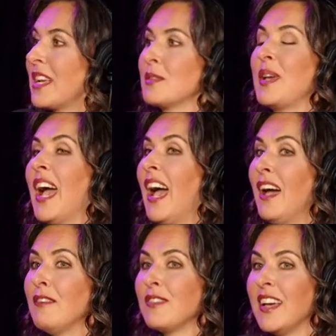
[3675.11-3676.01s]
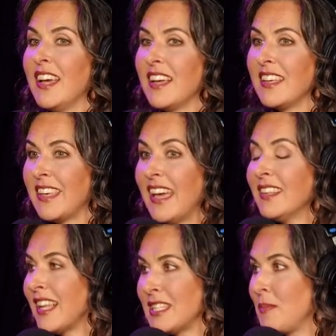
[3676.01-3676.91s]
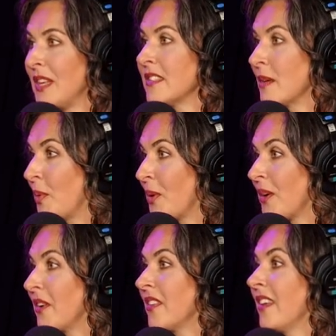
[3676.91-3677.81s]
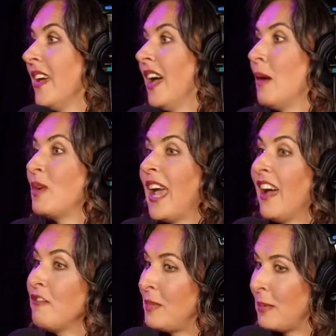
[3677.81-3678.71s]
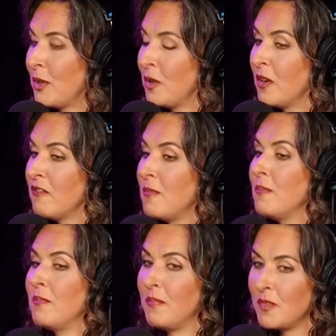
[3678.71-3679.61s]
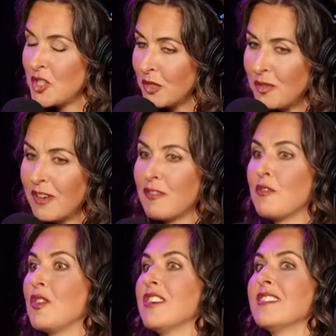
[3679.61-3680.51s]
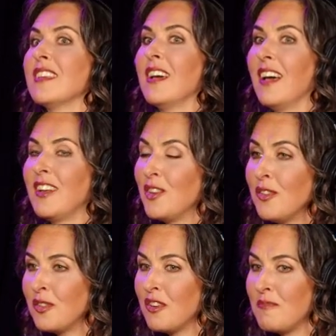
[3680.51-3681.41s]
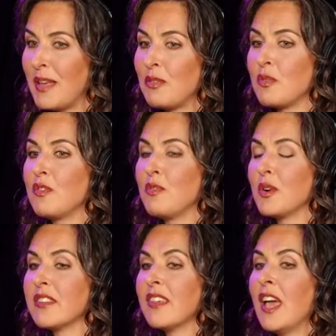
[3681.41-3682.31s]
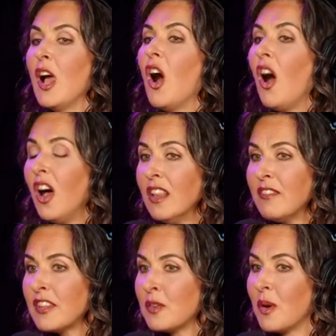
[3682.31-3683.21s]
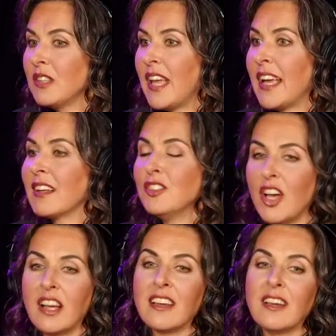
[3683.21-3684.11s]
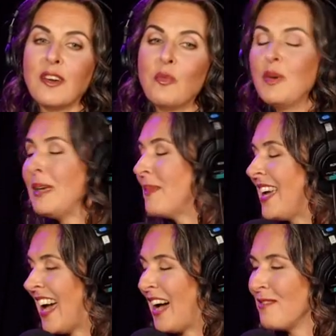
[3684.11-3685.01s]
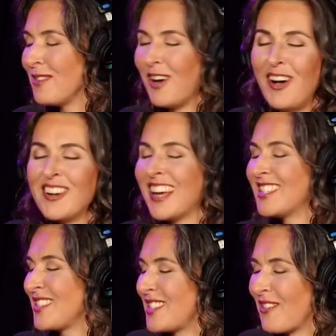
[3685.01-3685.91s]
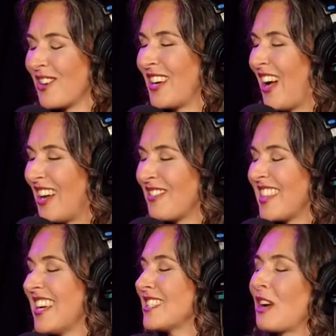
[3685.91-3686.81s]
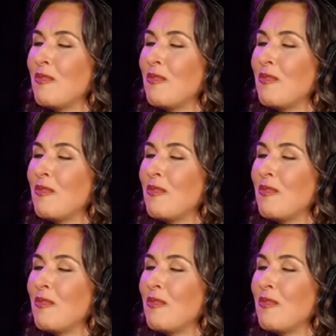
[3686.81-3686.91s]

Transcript: Because we have gay and lesbian supporters, um, we have people who have children of divorce, adults who have been through divorce, all of us who are like, look, we may have all kinds of stuff going on with us.